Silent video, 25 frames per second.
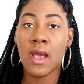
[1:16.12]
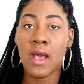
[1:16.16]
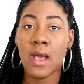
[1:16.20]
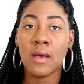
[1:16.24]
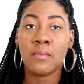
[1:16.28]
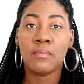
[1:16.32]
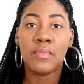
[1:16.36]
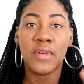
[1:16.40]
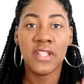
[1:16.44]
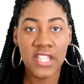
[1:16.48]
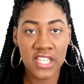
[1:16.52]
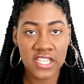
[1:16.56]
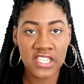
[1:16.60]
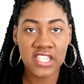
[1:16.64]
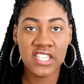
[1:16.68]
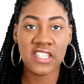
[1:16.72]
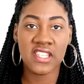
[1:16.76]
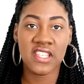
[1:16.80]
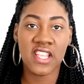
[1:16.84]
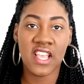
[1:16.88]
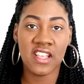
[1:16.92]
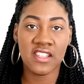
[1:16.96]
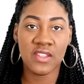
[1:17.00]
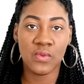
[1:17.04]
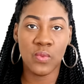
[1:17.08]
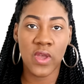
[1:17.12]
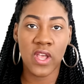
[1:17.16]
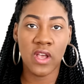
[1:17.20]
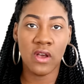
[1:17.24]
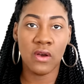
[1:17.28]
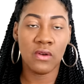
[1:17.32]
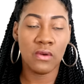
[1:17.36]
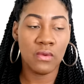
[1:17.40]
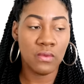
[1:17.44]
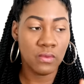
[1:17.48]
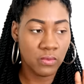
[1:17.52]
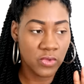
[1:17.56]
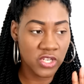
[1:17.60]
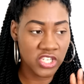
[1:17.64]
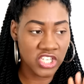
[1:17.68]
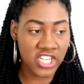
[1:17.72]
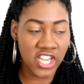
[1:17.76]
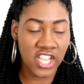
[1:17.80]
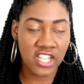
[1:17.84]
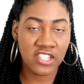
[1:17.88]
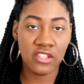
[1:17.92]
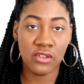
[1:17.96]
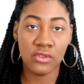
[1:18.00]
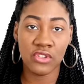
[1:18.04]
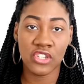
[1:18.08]
But then she says, well, when
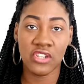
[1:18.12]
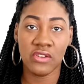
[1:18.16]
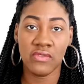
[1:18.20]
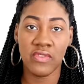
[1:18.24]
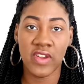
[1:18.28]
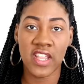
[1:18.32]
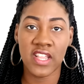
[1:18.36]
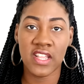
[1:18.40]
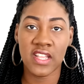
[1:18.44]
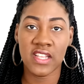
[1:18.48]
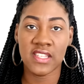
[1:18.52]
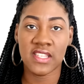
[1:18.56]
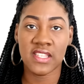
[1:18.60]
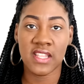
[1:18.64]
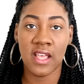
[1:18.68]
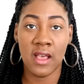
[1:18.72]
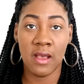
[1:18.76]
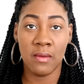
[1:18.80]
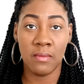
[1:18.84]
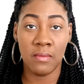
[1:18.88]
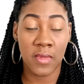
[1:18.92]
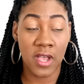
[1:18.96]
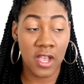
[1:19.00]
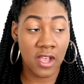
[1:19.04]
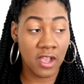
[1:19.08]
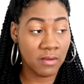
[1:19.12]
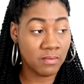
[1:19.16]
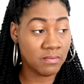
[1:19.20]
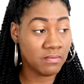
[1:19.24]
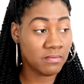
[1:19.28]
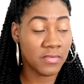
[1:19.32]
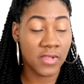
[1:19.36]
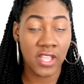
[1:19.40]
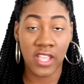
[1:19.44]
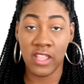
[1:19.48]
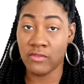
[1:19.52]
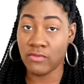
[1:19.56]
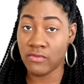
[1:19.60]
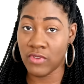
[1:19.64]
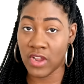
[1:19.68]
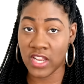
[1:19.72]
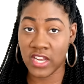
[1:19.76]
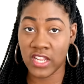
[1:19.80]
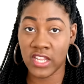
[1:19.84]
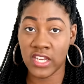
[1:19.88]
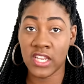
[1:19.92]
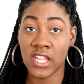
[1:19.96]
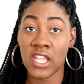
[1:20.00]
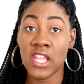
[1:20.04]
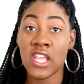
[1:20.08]
Chateau Sheree is um, up and
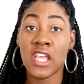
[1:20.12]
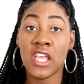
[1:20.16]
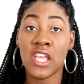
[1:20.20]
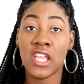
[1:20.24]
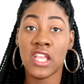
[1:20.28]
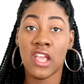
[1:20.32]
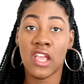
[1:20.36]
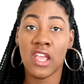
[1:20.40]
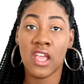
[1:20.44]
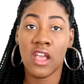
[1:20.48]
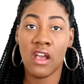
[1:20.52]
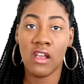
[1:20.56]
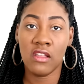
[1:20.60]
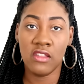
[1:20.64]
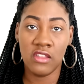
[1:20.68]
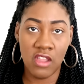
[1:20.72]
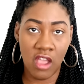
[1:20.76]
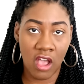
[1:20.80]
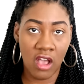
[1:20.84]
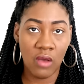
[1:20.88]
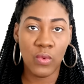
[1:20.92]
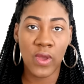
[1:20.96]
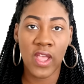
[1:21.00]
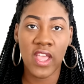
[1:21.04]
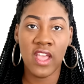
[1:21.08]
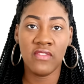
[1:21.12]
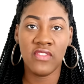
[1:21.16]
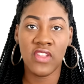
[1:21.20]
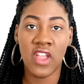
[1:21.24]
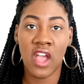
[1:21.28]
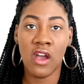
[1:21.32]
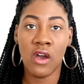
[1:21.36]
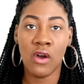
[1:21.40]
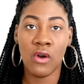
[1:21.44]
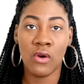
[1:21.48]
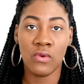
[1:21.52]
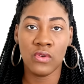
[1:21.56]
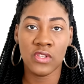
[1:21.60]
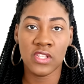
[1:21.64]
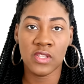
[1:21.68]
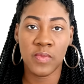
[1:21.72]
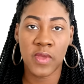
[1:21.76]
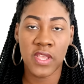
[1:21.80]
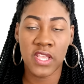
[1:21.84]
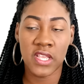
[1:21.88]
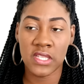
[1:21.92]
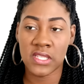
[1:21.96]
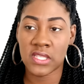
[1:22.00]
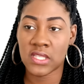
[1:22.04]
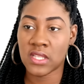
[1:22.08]
running, y'all will have y'all own
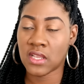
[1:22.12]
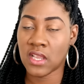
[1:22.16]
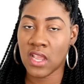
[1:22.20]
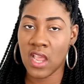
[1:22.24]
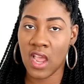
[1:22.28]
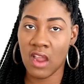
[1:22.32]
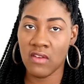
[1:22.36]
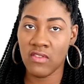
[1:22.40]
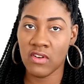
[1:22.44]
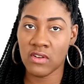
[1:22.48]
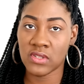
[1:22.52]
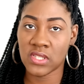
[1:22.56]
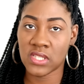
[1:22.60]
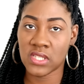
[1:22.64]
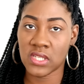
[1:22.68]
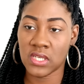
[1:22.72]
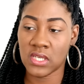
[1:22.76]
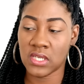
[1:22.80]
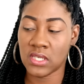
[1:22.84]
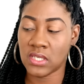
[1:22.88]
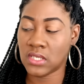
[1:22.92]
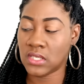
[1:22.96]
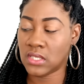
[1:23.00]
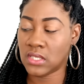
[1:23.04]
space. Kairo said,